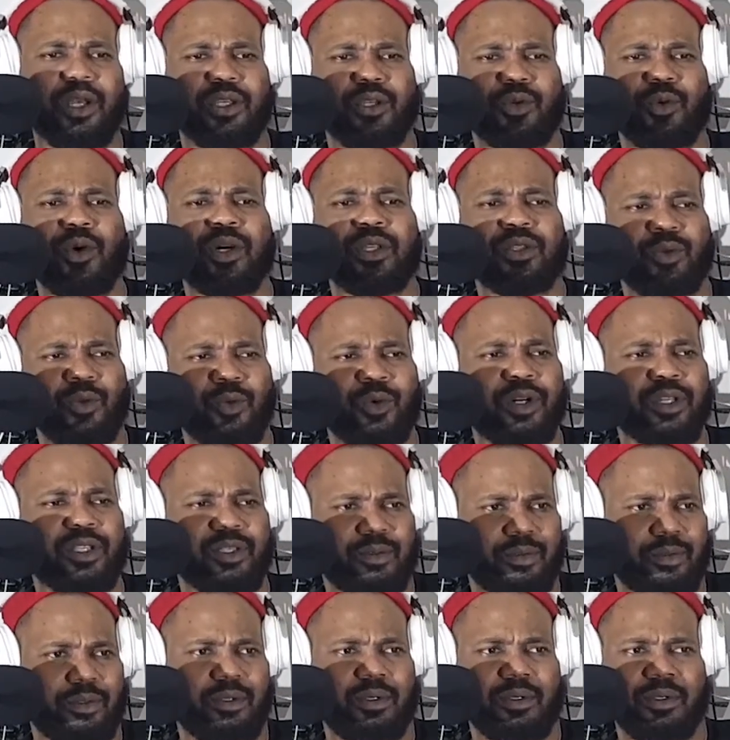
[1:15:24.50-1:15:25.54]
You want to watch?
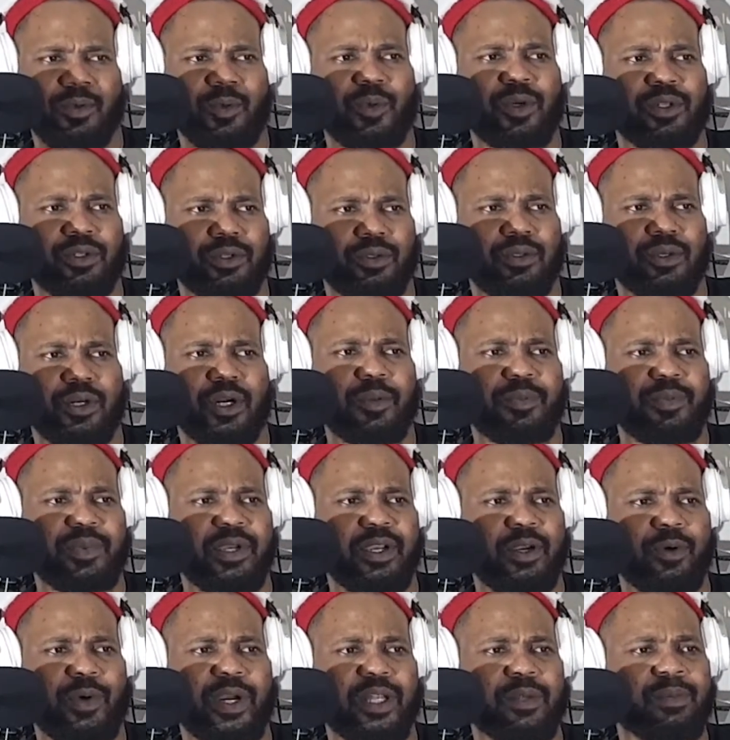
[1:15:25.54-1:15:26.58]
You want to copy a
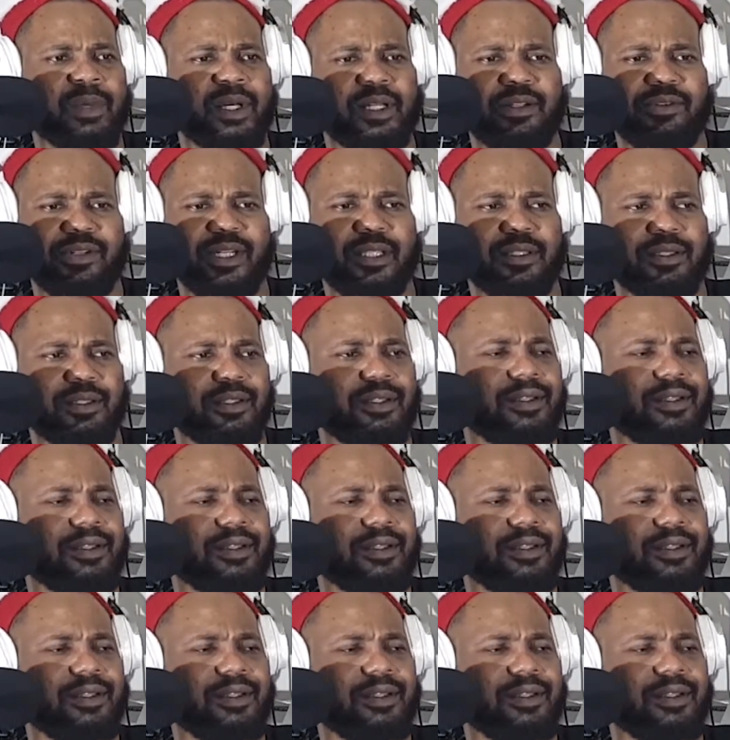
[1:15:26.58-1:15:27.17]
white man dress?